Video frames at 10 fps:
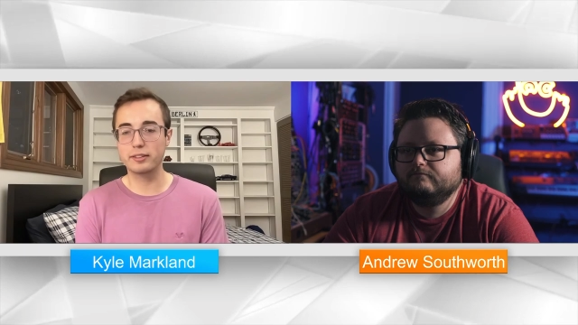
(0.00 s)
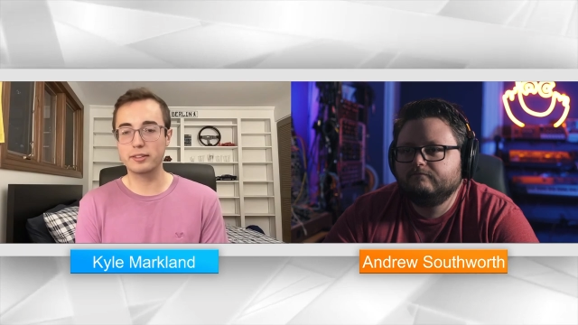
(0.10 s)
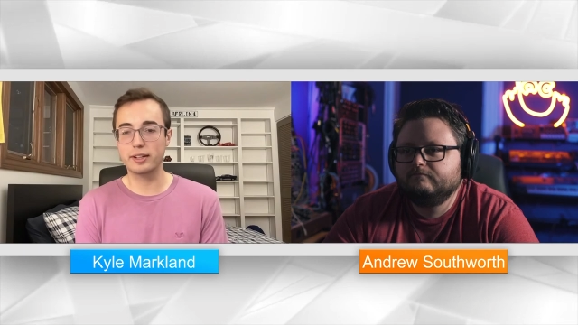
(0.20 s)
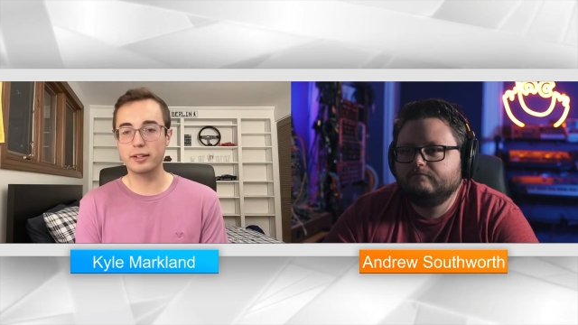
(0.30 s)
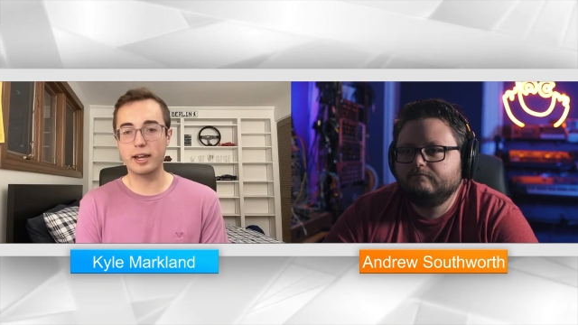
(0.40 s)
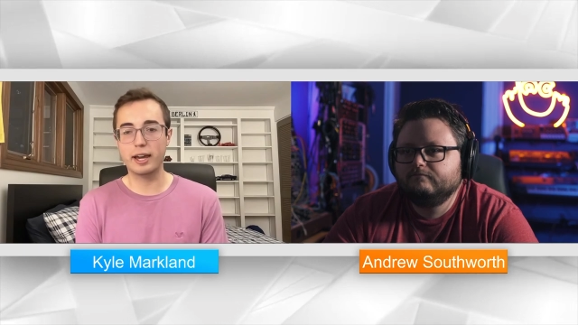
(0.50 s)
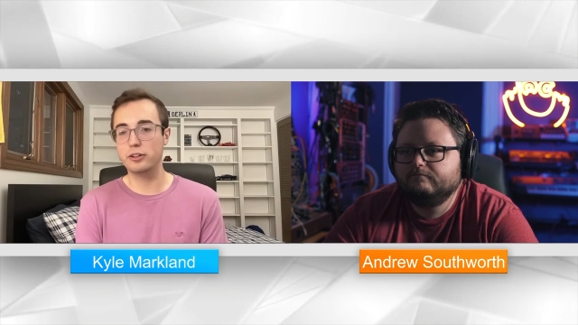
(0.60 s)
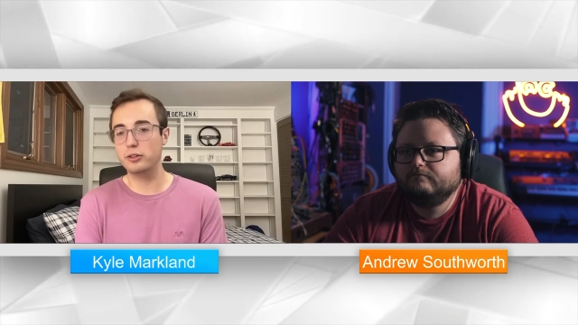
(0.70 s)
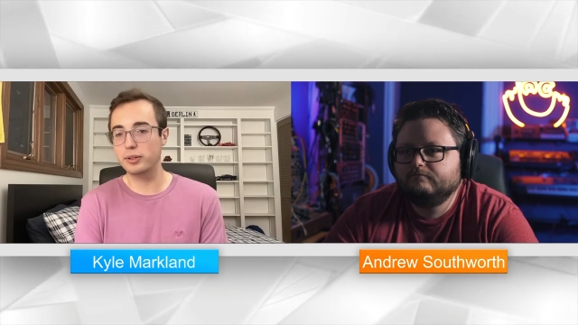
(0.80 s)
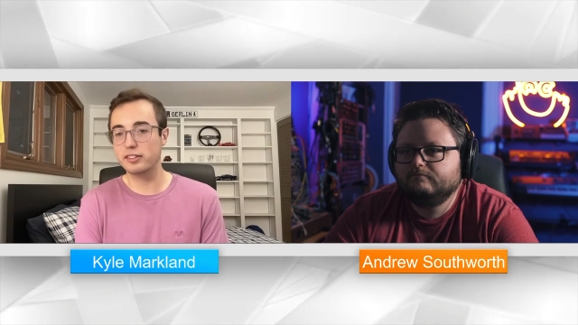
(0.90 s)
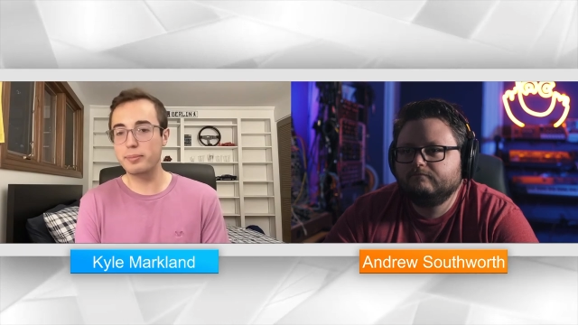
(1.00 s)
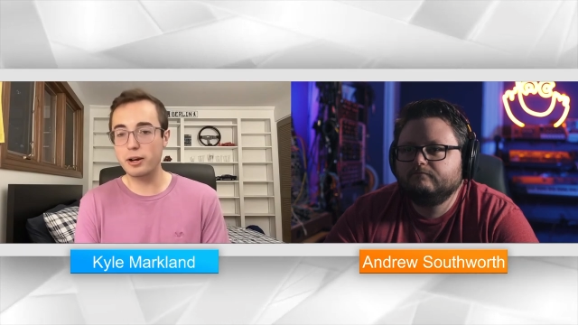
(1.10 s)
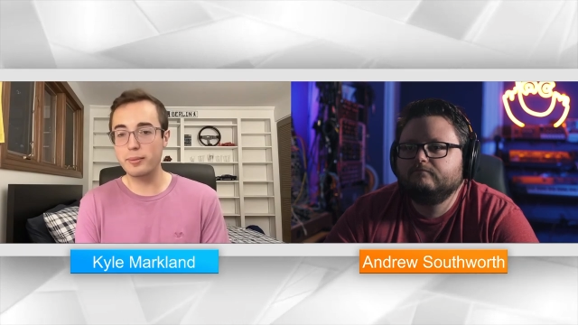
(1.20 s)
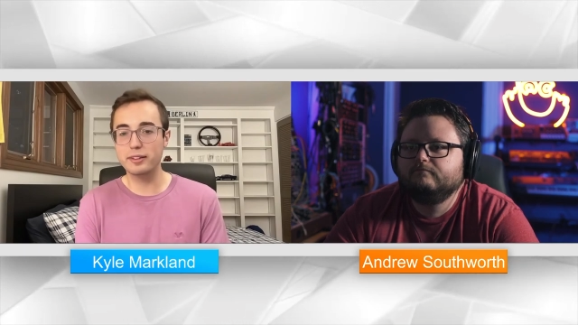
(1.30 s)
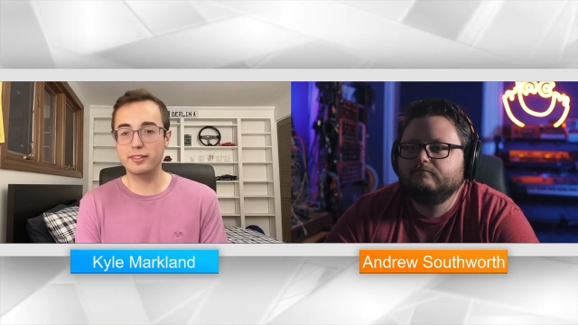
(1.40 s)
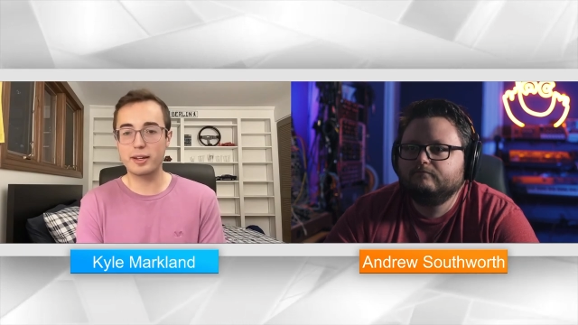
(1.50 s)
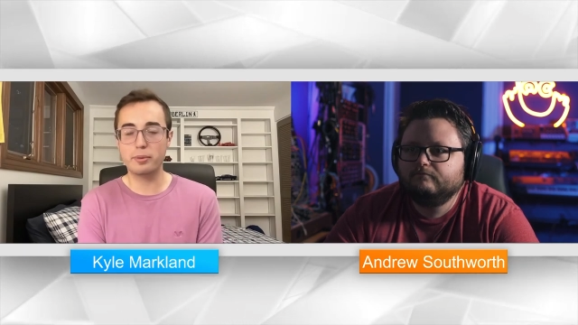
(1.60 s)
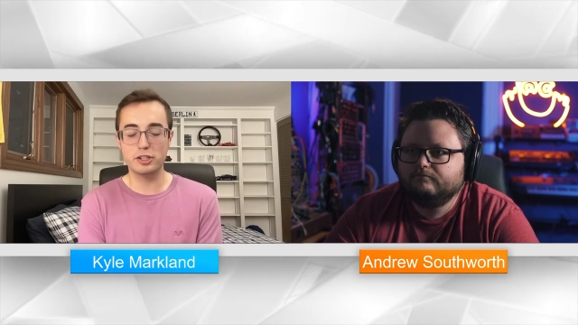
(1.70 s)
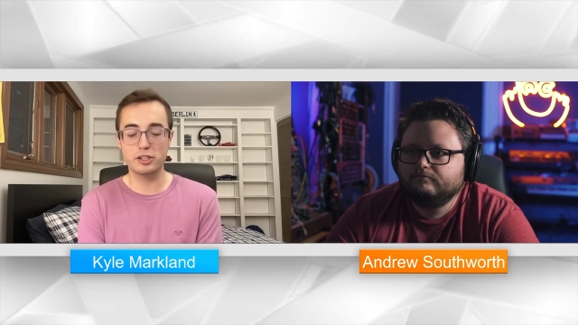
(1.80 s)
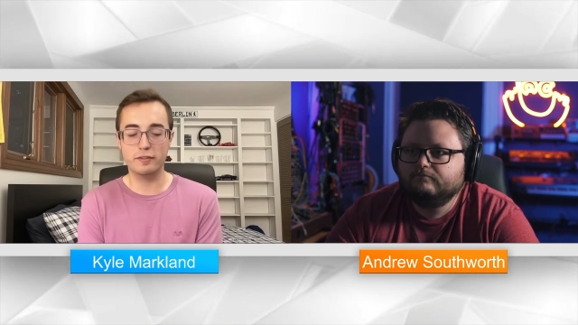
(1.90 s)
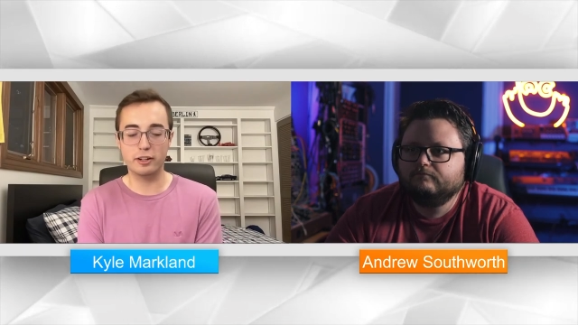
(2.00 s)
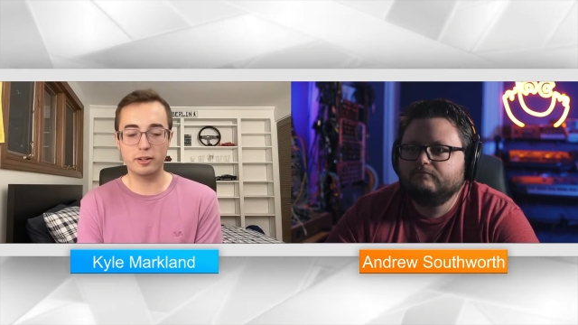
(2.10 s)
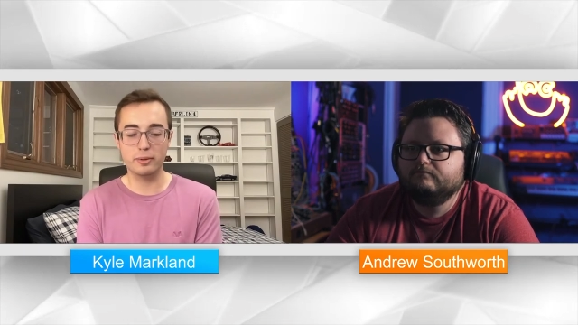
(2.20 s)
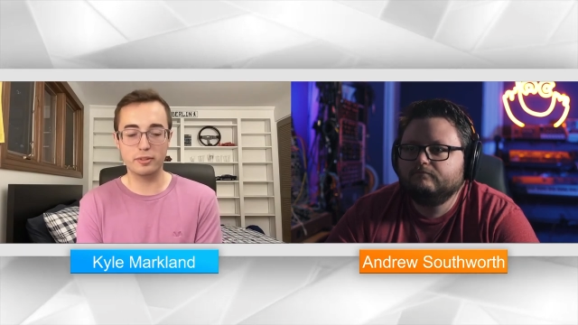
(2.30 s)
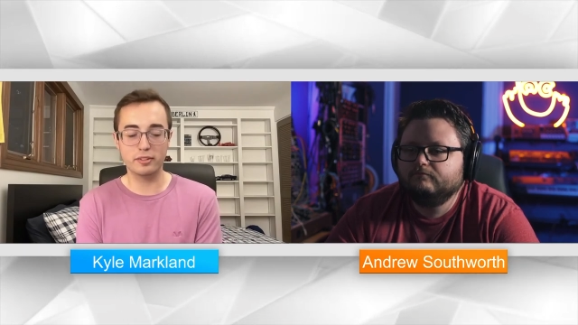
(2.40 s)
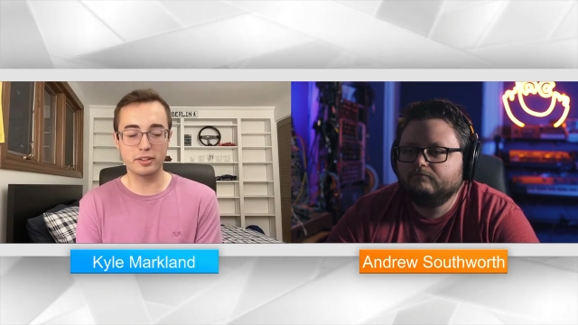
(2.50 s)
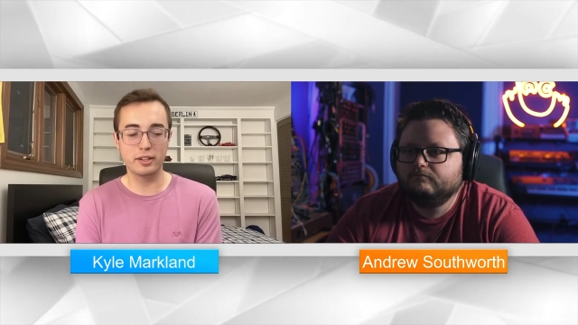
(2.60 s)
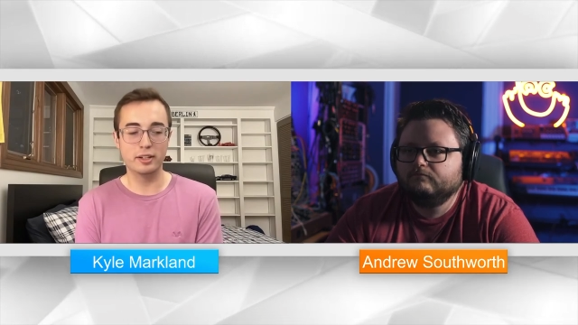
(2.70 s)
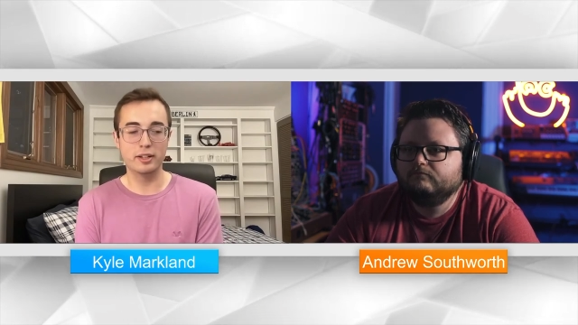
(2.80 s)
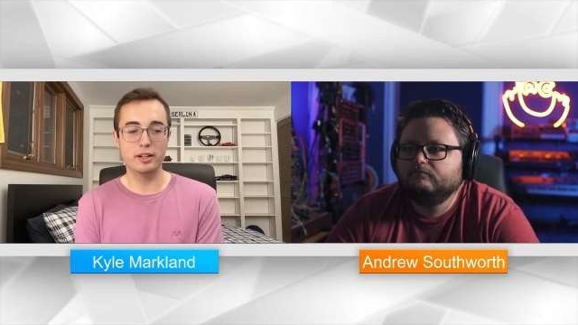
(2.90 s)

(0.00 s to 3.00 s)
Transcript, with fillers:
Speaker 1: things like how to do an experiment, separation of variables,